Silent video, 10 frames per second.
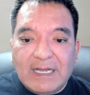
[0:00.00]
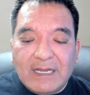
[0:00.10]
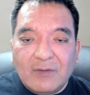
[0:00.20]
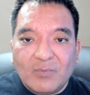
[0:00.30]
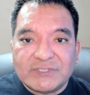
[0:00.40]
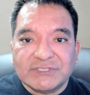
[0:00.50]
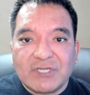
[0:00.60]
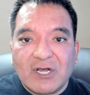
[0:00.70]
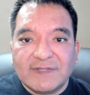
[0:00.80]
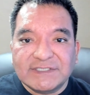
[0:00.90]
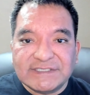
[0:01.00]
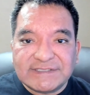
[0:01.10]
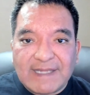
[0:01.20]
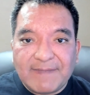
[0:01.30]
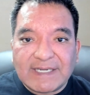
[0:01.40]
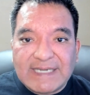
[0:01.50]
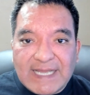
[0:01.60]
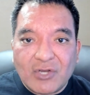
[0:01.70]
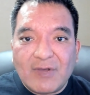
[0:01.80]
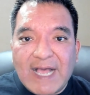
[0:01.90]
which is called the systemic
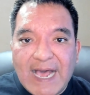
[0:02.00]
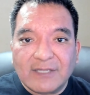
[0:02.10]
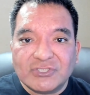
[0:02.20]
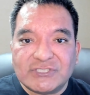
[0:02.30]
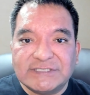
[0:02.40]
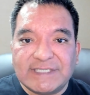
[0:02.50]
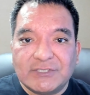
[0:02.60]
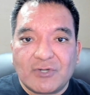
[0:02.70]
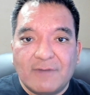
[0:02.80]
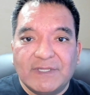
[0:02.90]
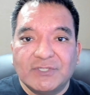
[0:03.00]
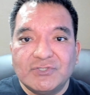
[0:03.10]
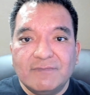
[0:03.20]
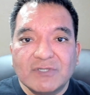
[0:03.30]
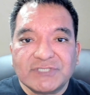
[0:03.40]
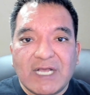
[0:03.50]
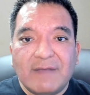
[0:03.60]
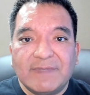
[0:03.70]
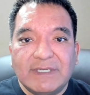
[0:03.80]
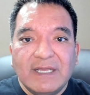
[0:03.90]
nickel allergy syndrome. And the two most
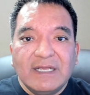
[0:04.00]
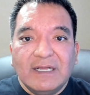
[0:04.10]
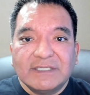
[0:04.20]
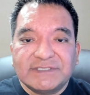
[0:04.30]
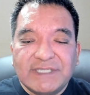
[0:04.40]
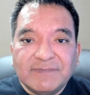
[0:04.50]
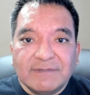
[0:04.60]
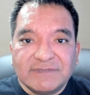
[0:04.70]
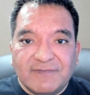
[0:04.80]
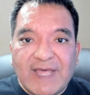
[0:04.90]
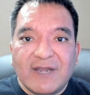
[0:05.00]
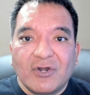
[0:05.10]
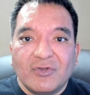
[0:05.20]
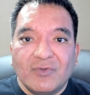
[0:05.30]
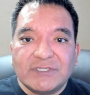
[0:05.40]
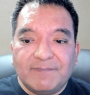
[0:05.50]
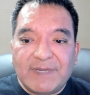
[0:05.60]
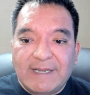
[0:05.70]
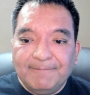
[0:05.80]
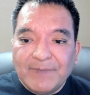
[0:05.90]
common symptoms of that are going to
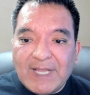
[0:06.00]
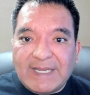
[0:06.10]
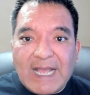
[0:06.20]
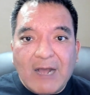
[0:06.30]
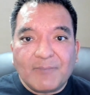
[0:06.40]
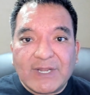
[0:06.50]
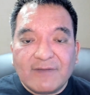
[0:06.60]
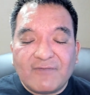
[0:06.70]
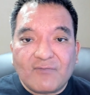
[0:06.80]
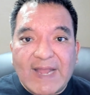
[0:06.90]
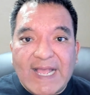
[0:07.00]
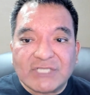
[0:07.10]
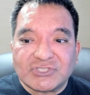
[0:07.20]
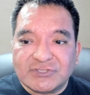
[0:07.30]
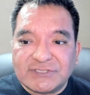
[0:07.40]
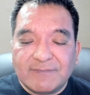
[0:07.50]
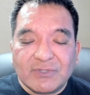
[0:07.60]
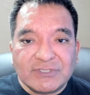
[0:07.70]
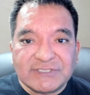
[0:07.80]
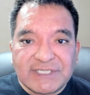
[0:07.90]
be an outbreak of a rash or
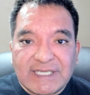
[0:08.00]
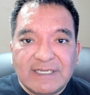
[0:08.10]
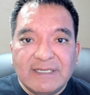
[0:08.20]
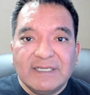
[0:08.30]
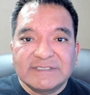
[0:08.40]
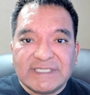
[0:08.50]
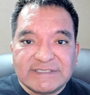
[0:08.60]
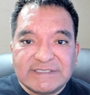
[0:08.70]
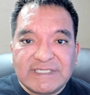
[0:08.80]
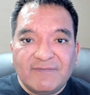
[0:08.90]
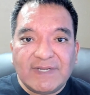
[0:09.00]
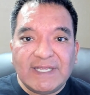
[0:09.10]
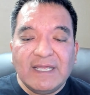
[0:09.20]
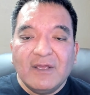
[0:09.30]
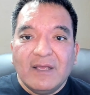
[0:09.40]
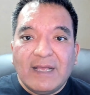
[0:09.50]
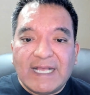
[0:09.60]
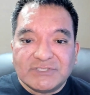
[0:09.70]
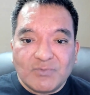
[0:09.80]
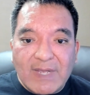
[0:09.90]
similar skin sensitivity,
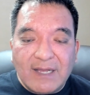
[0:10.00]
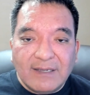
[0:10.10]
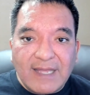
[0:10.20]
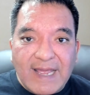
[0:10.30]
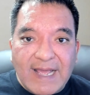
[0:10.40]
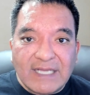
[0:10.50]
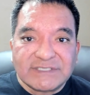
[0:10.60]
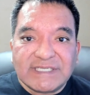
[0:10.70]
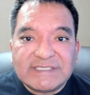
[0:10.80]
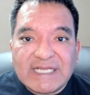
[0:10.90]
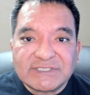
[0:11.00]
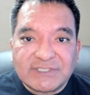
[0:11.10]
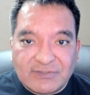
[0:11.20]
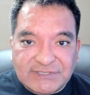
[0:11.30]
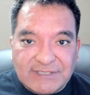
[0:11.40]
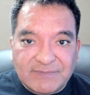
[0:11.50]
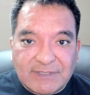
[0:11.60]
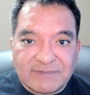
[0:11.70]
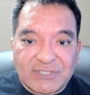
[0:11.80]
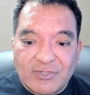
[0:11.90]
as well as intestinal
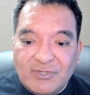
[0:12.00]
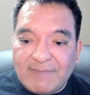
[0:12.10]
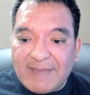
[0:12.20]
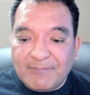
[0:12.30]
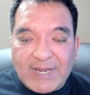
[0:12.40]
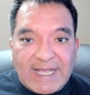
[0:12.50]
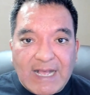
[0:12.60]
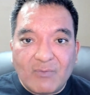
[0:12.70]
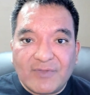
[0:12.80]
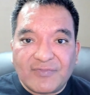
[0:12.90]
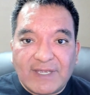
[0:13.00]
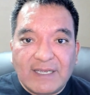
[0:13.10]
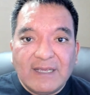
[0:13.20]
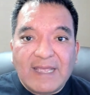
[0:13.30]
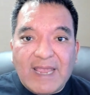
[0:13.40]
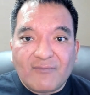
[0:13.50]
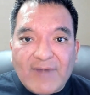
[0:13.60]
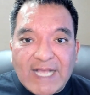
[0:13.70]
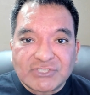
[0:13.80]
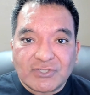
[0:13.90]
symptoms. So you may break out with a
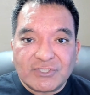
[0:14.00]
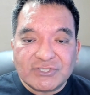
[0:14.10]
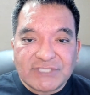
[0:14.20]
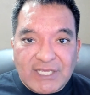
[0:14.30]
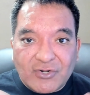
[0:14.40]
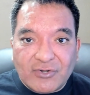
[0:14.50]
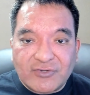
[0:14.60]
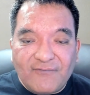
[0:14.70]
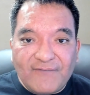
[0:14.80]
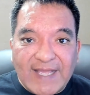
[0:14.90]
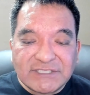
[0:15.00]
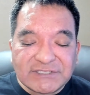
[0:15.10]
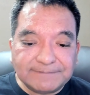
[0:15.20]
rash on your skin or on your face,